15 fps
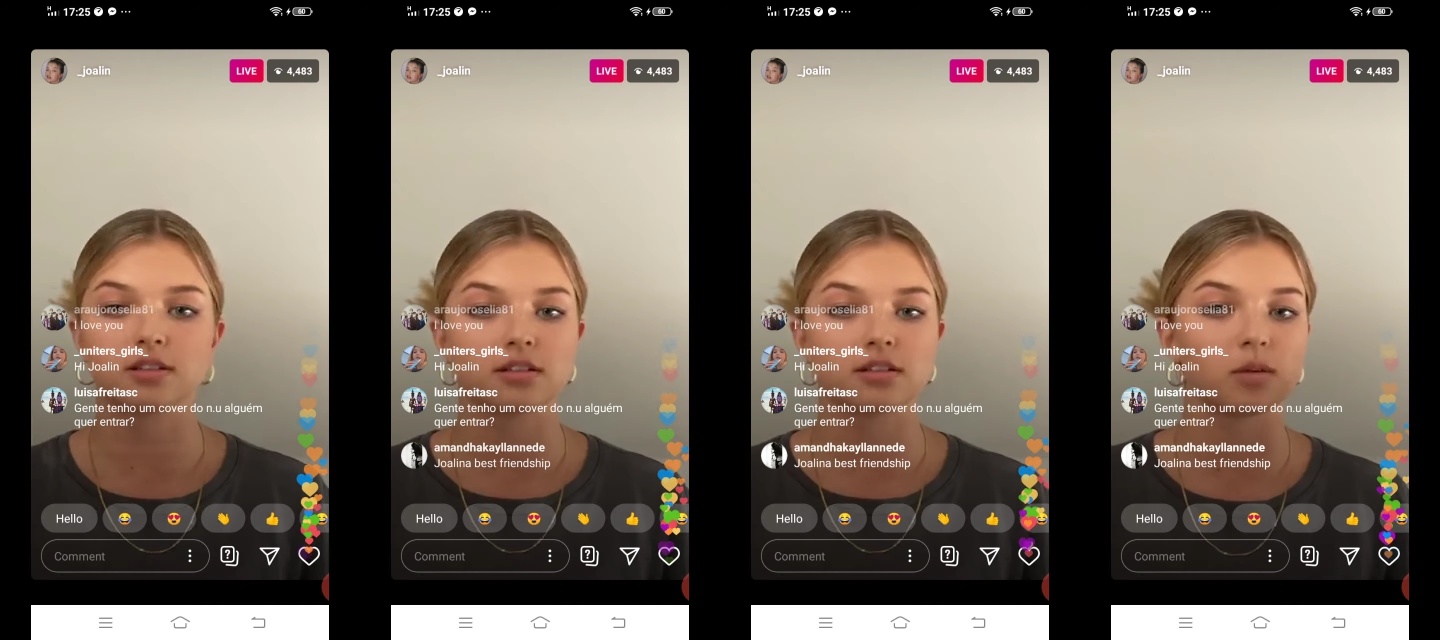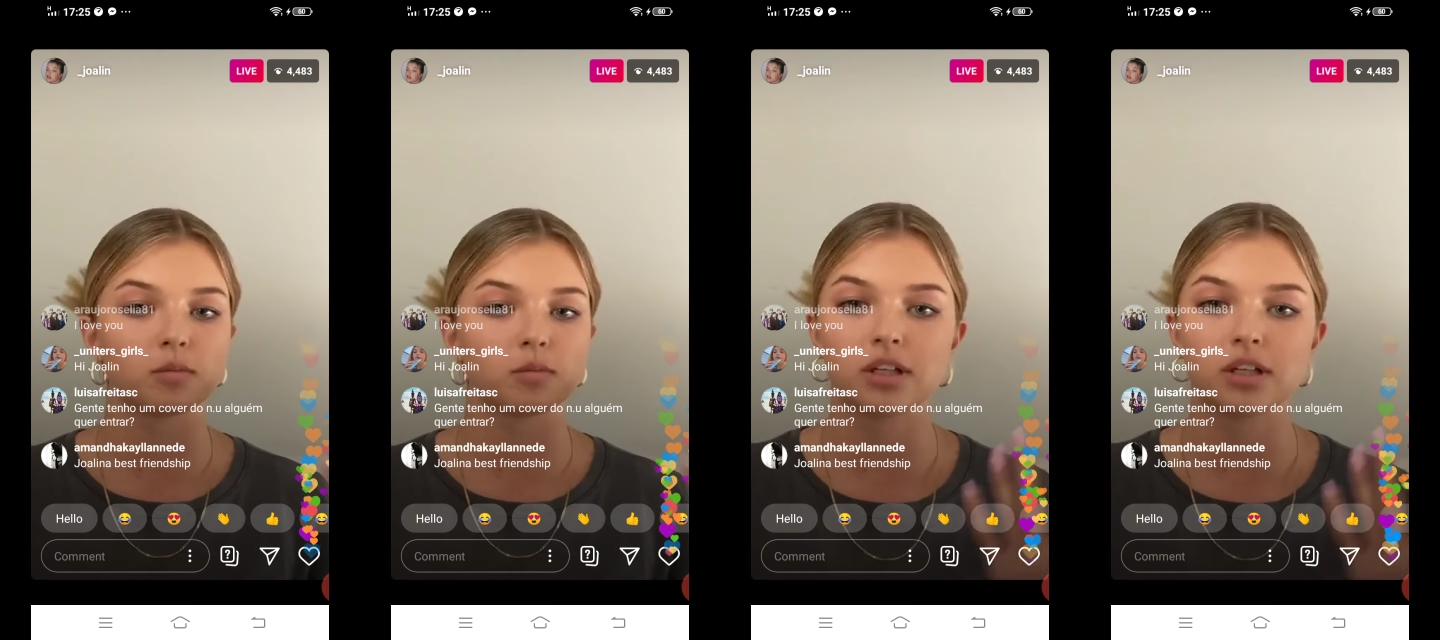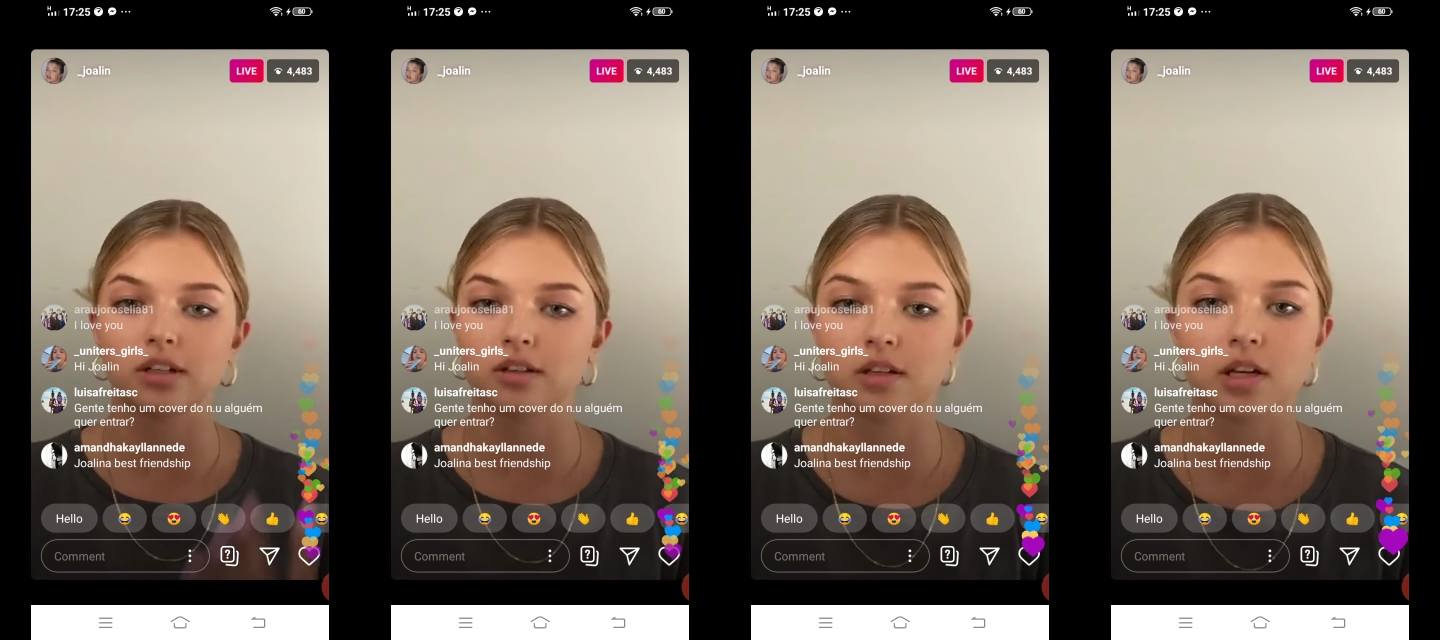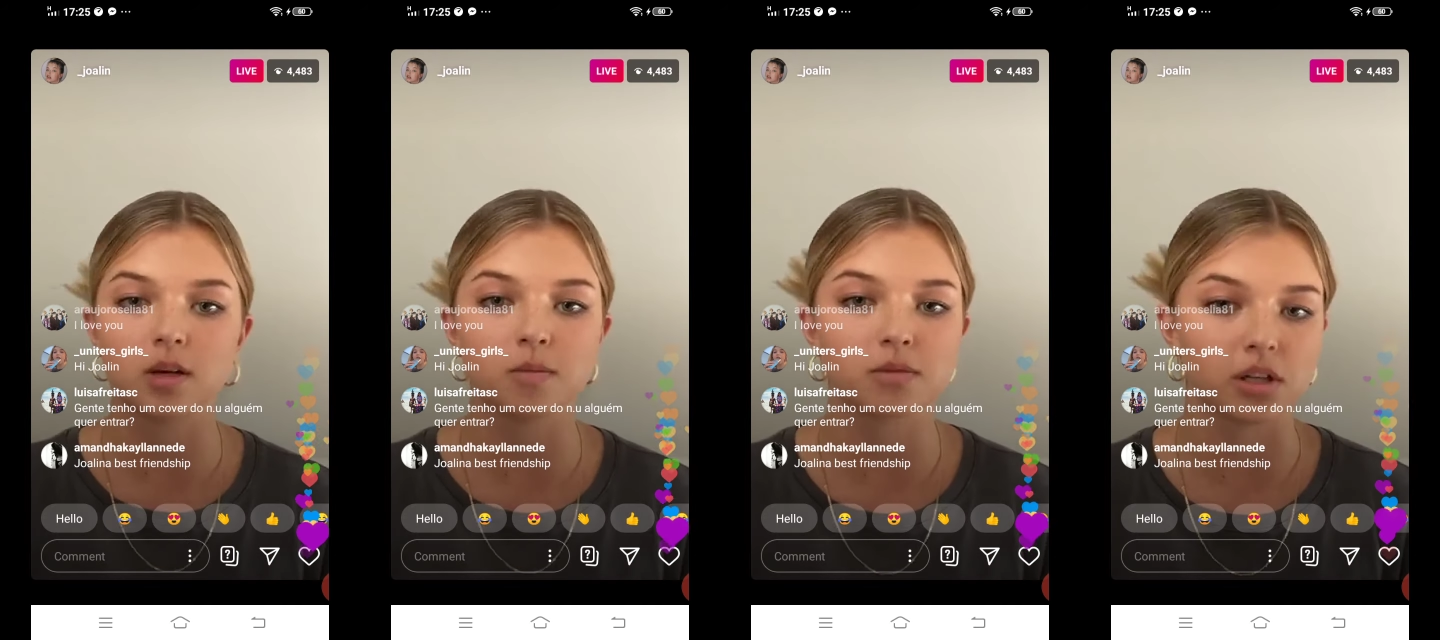tell me
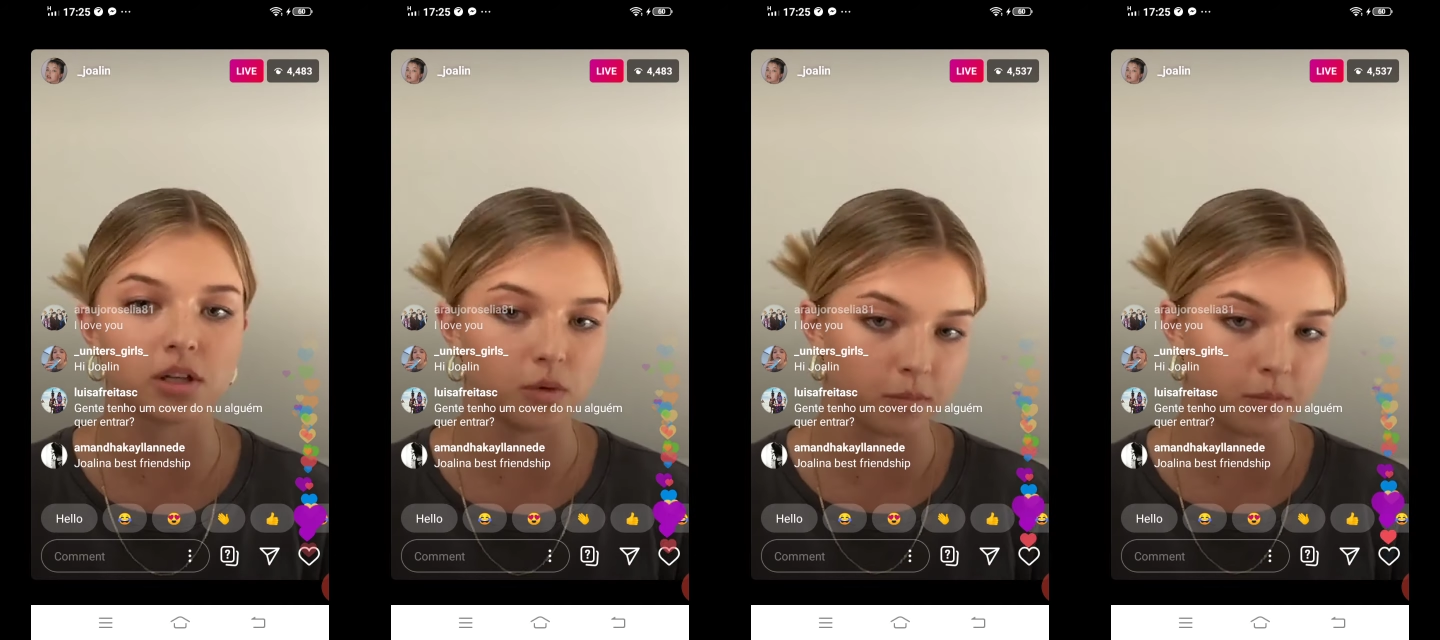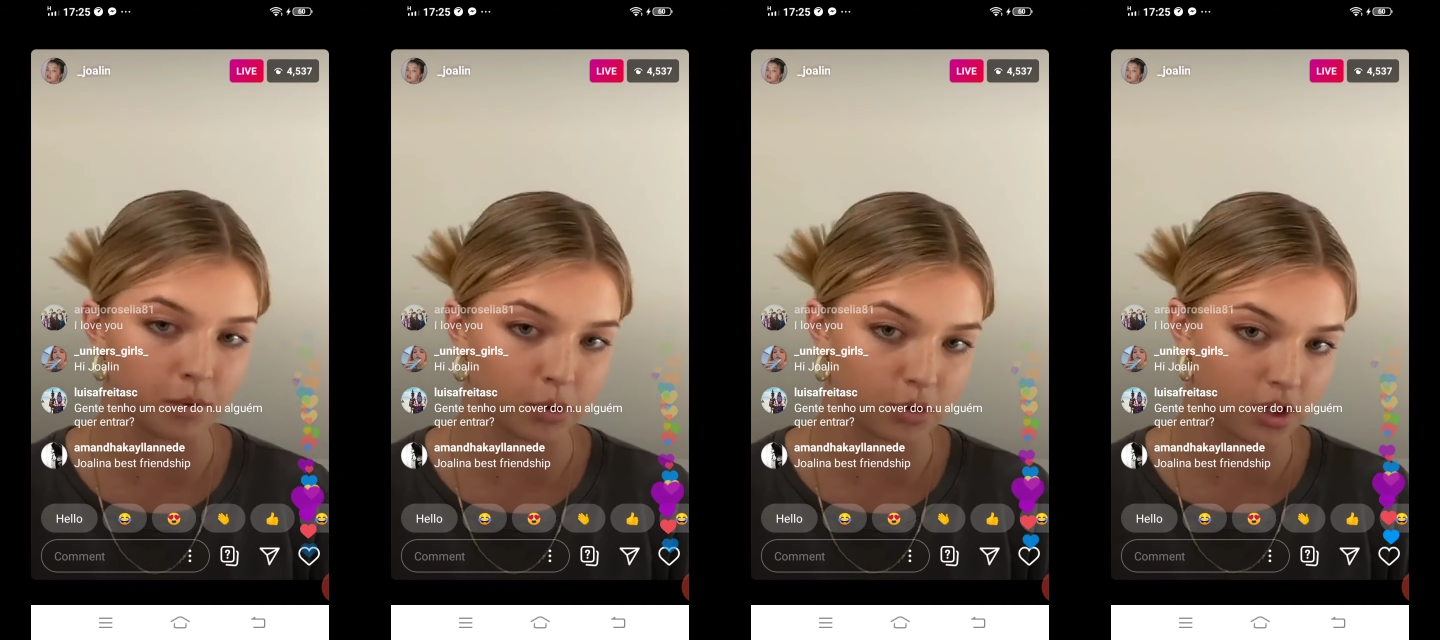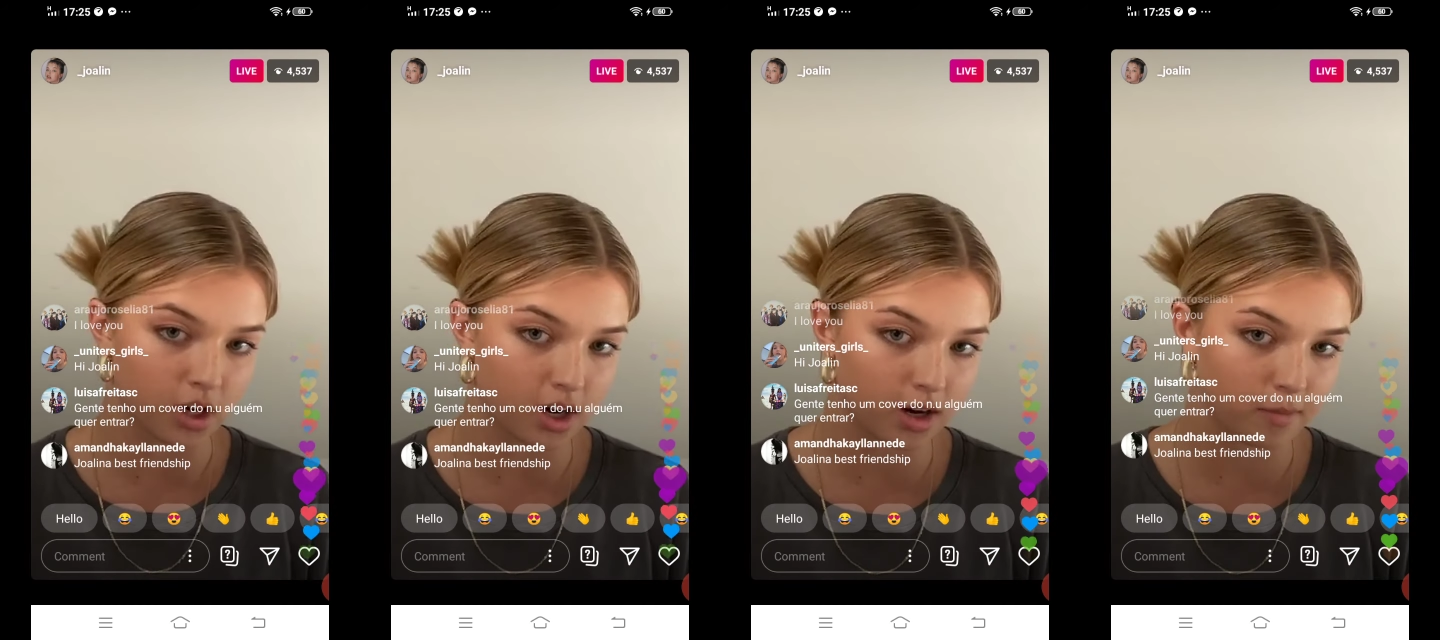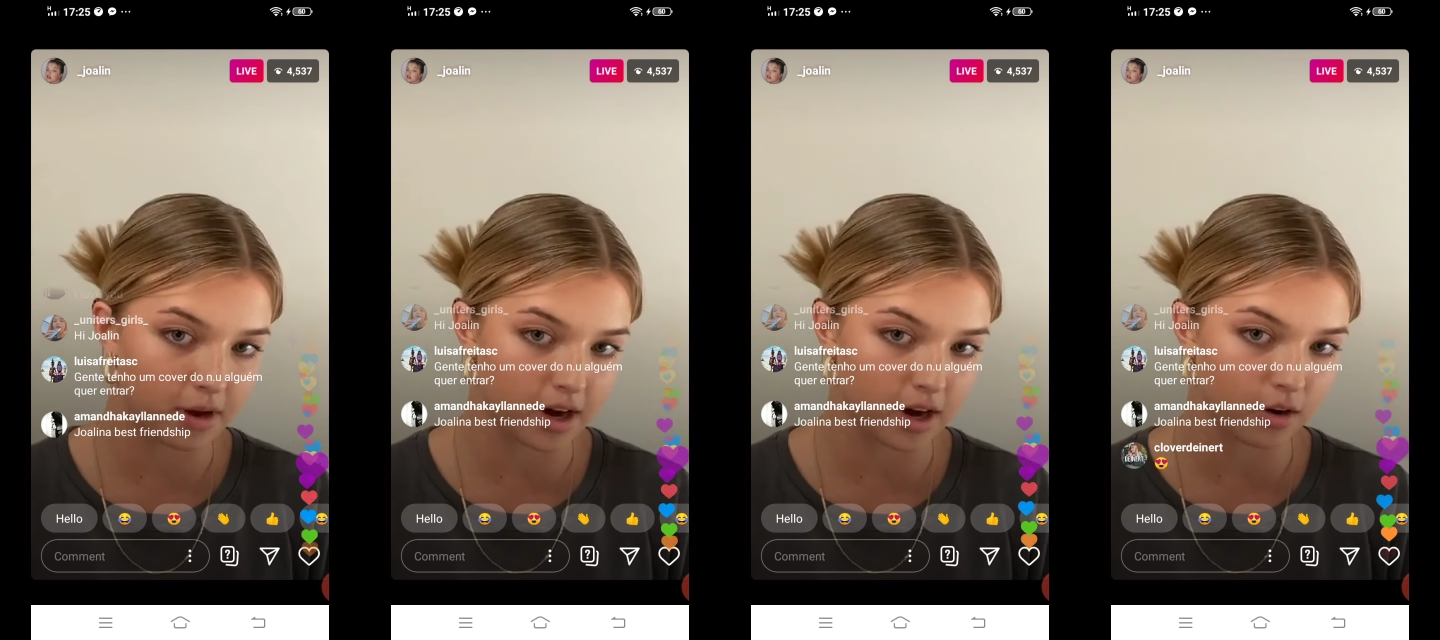themes that you want me to talk
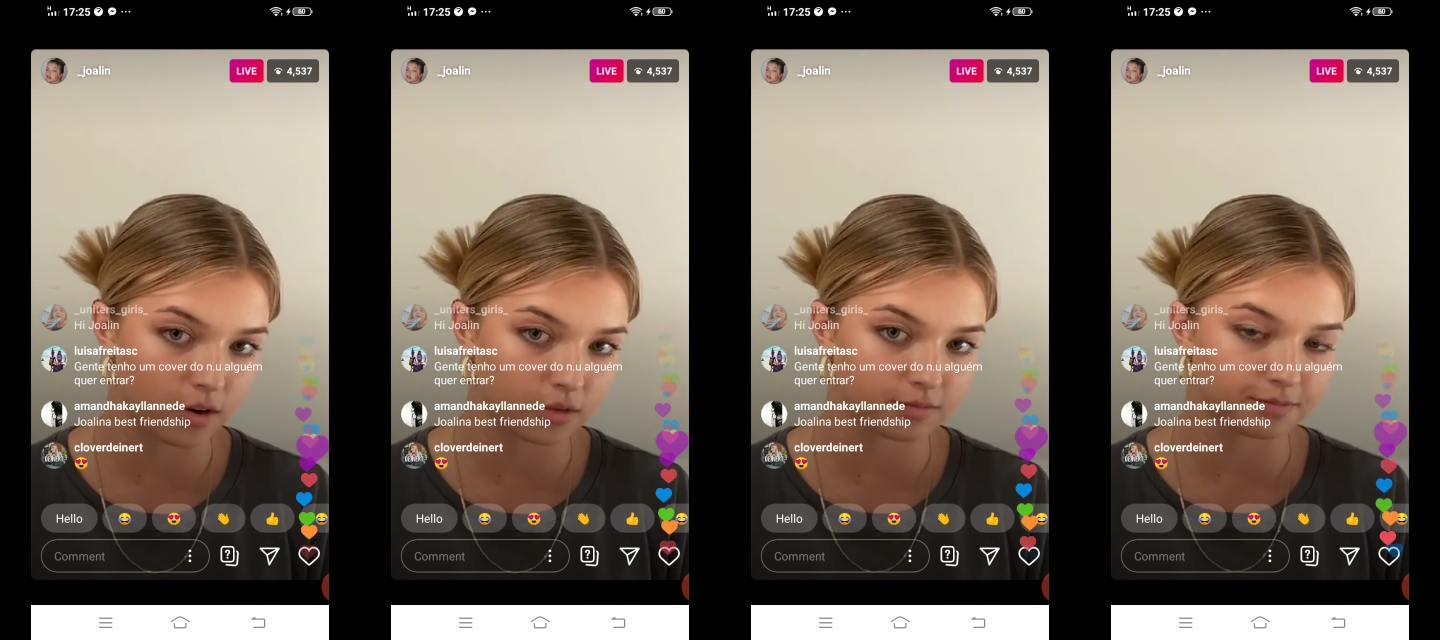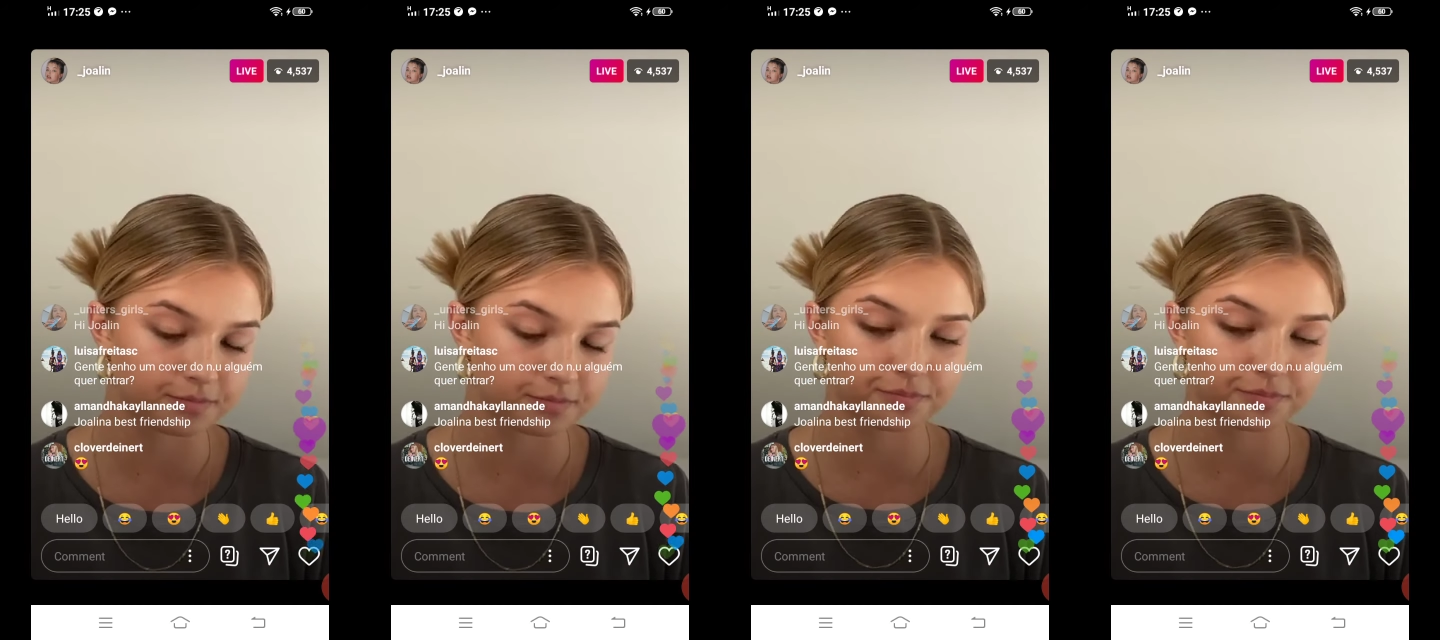about